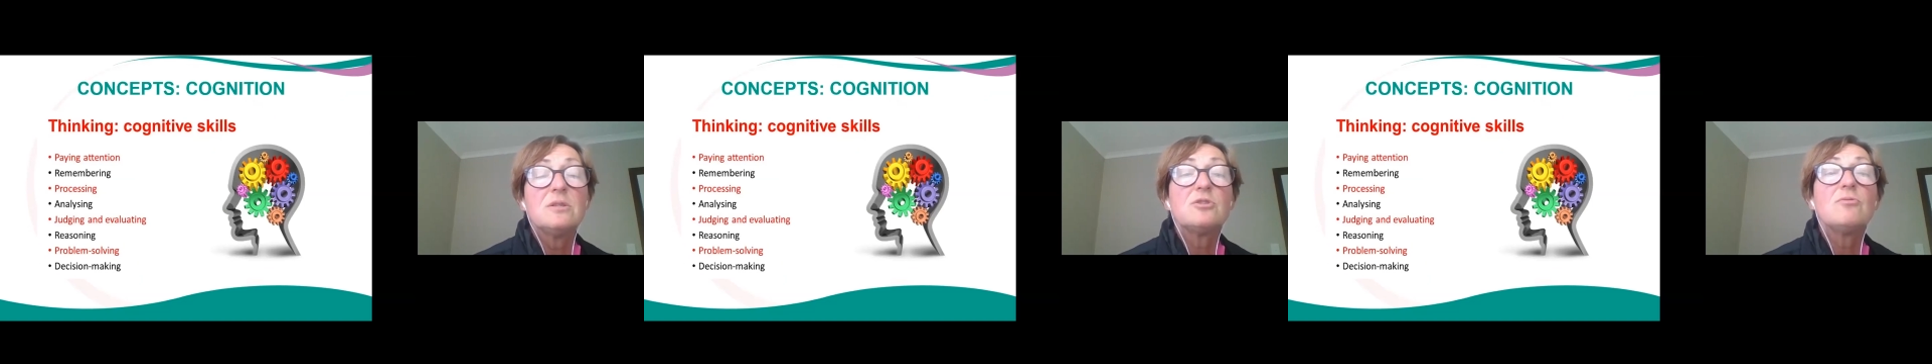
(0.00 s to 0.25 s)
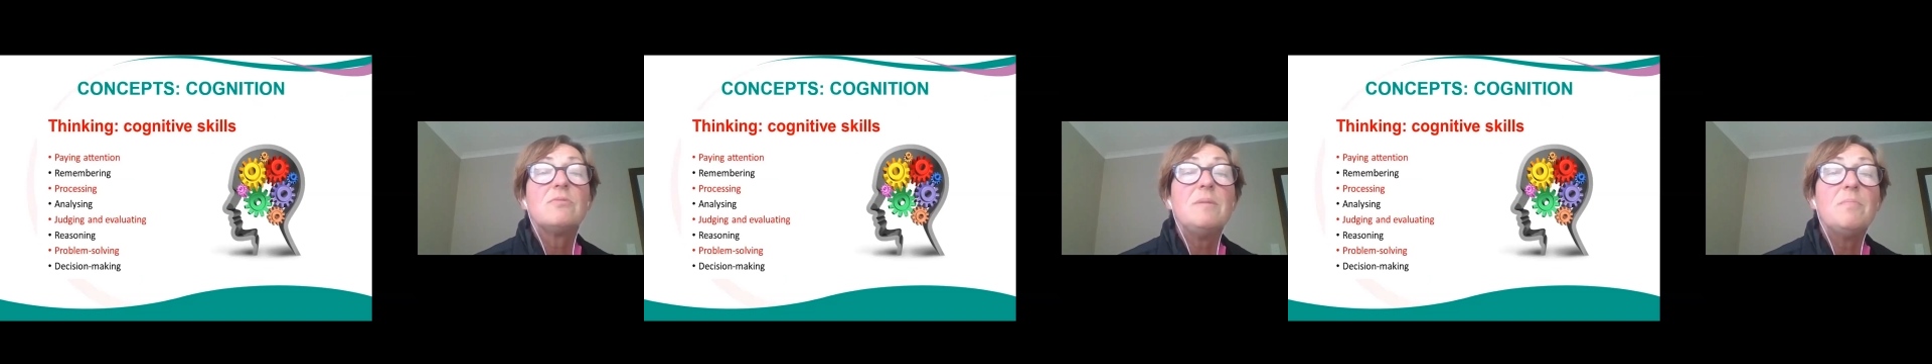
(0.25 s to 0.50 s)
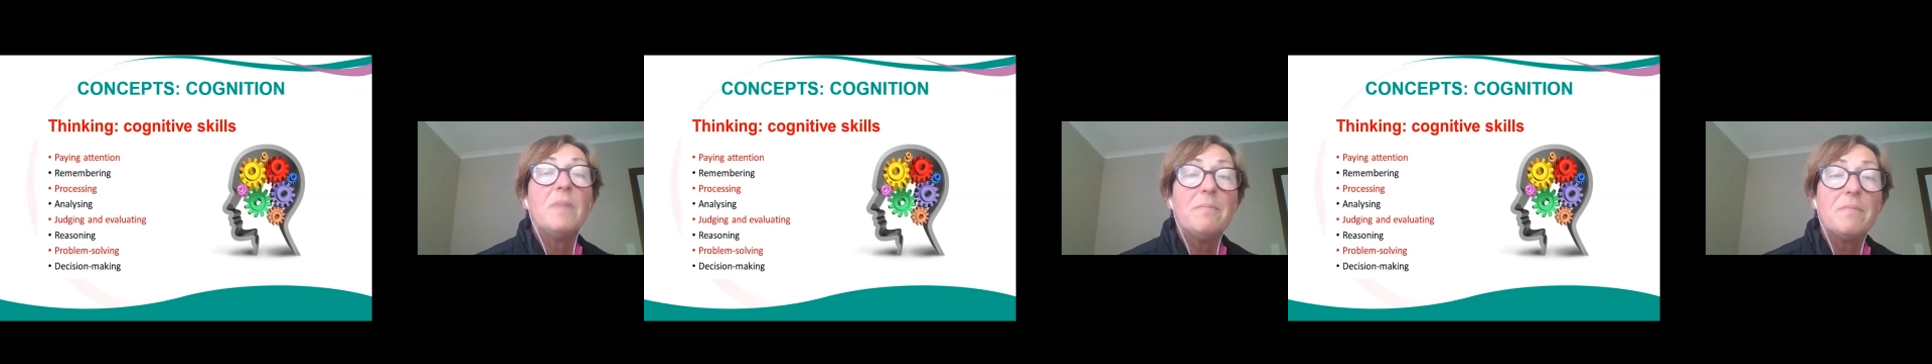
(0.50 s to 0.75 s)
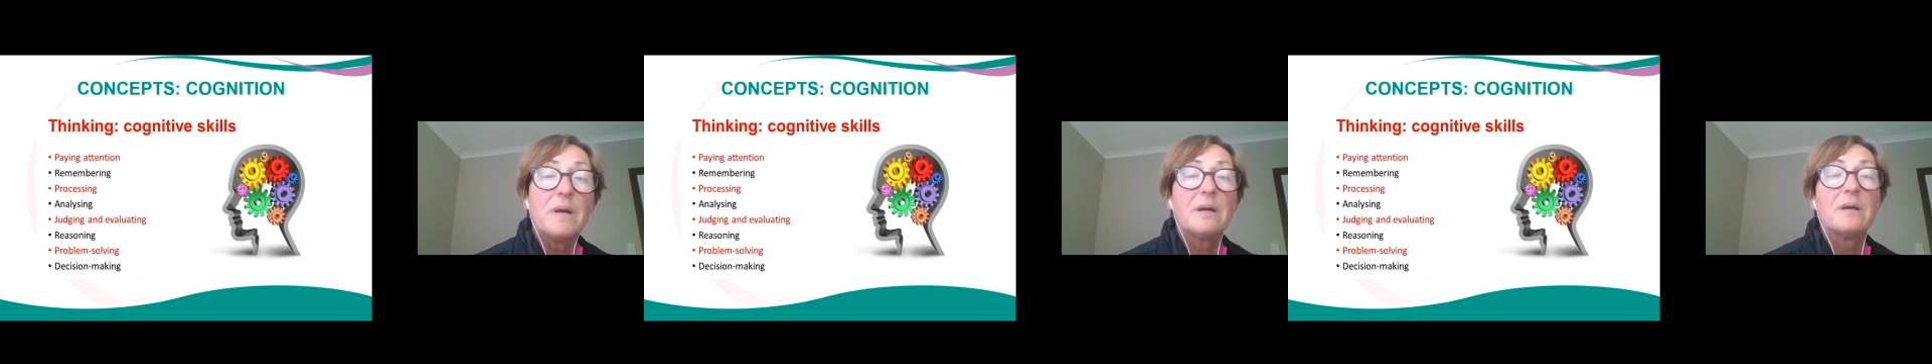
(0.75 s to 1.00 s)
to
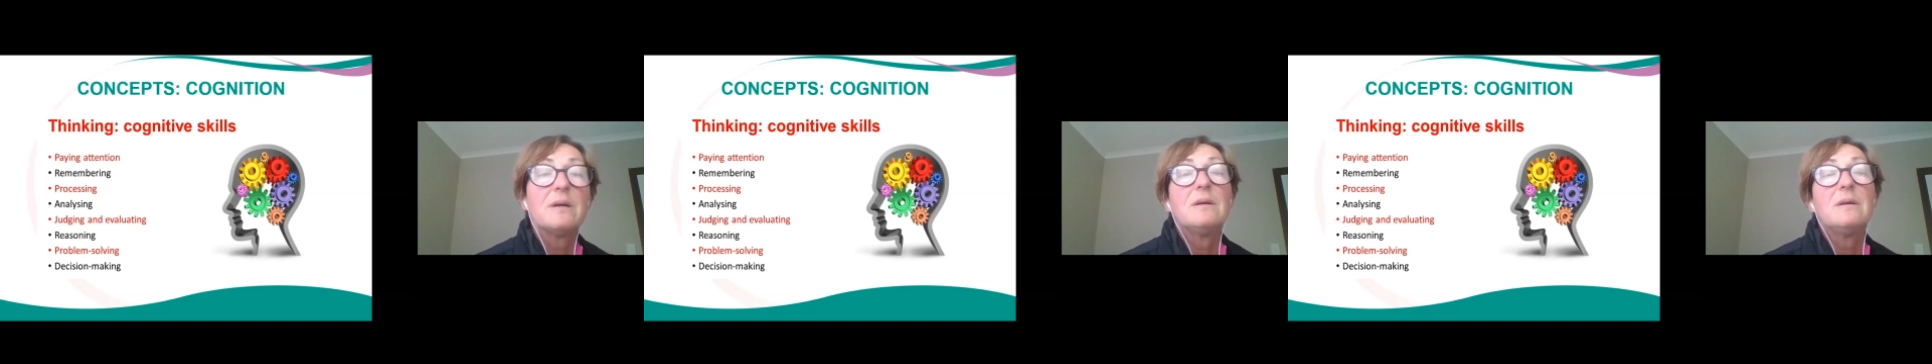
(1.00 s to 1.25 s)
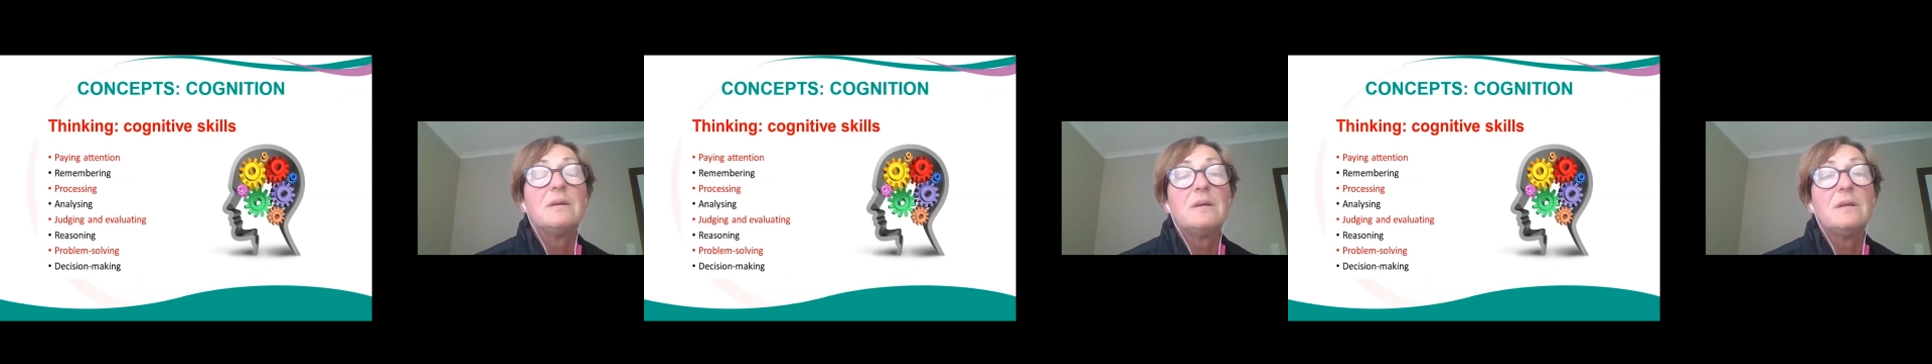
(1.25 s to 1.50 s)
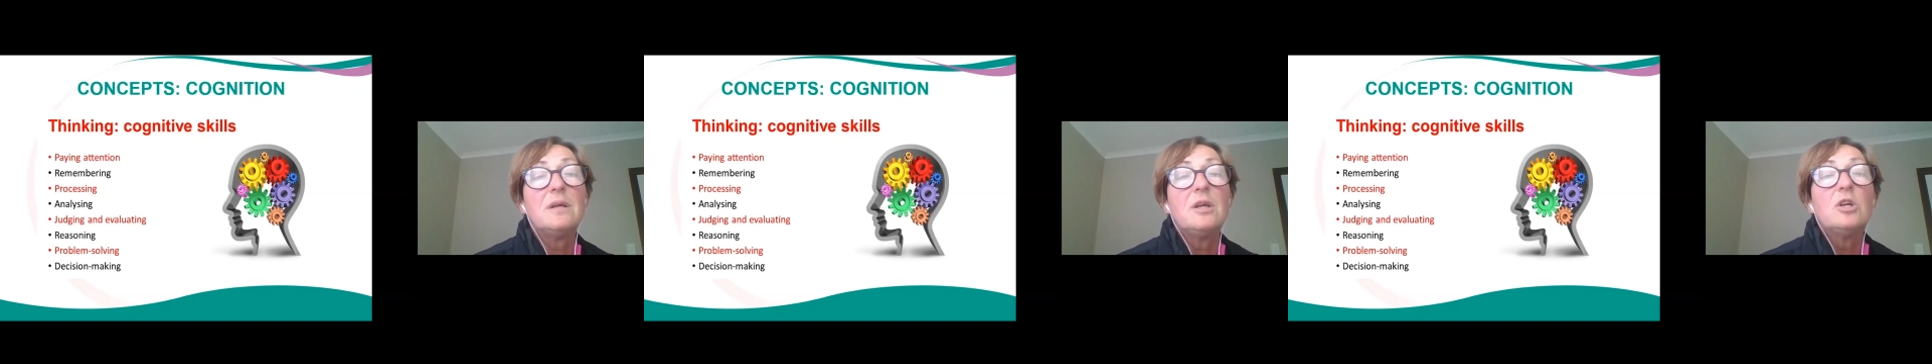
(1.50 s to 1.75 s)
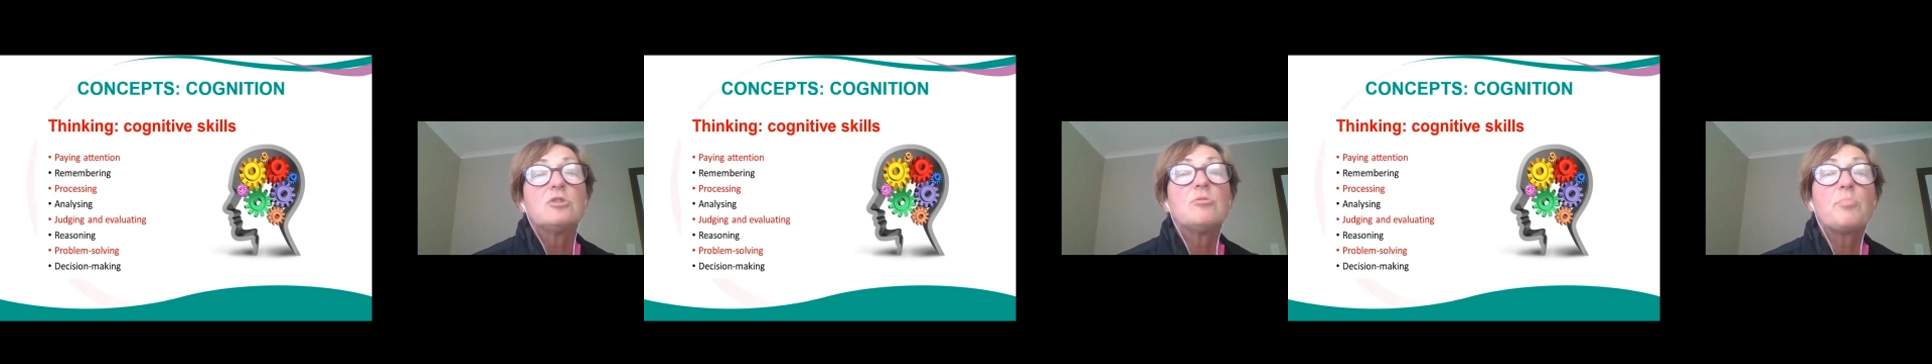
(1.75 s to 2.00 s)
remember,
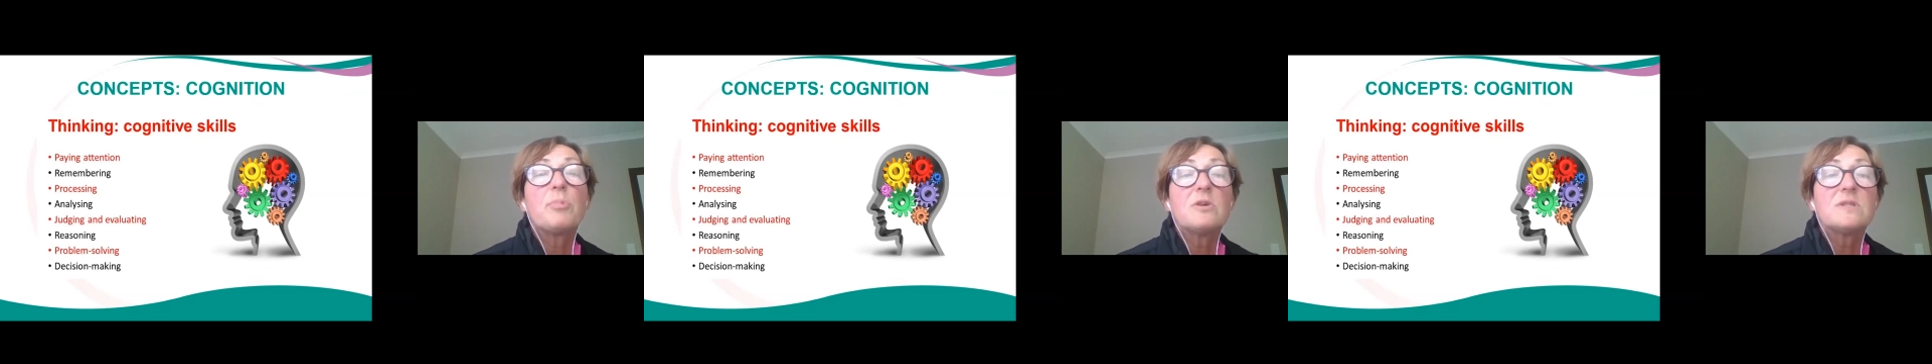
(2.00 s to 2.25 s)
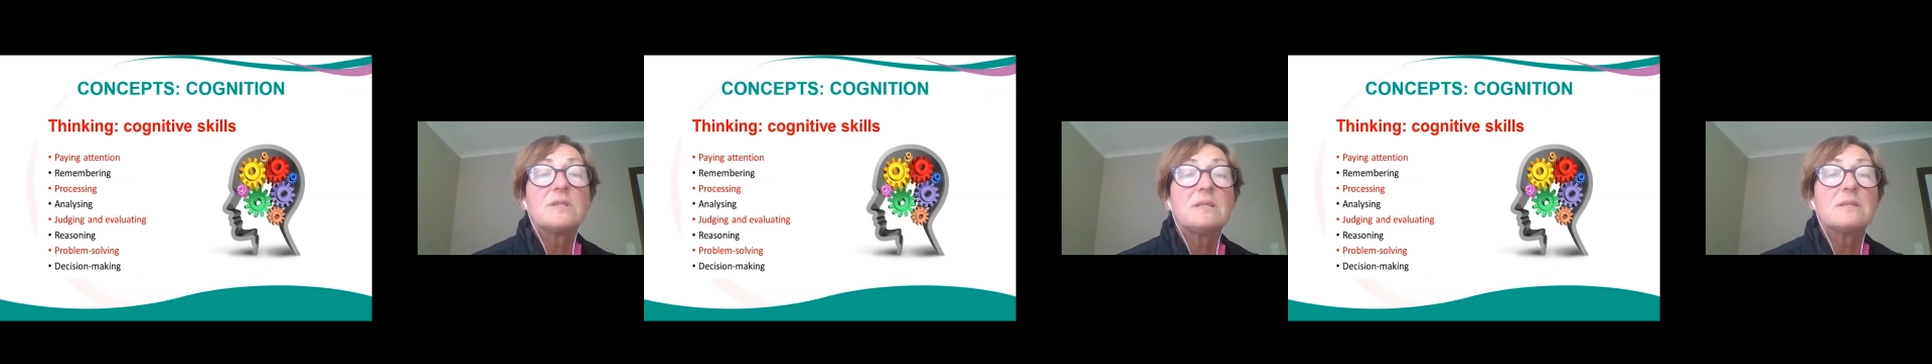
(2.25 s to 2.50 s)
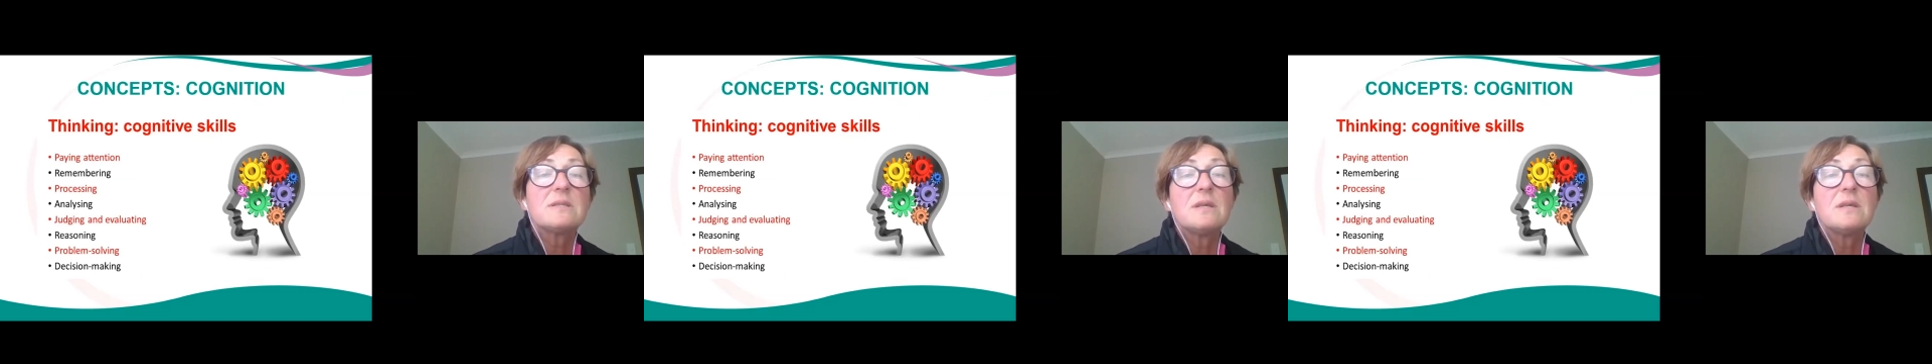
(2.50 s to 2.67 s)
to process the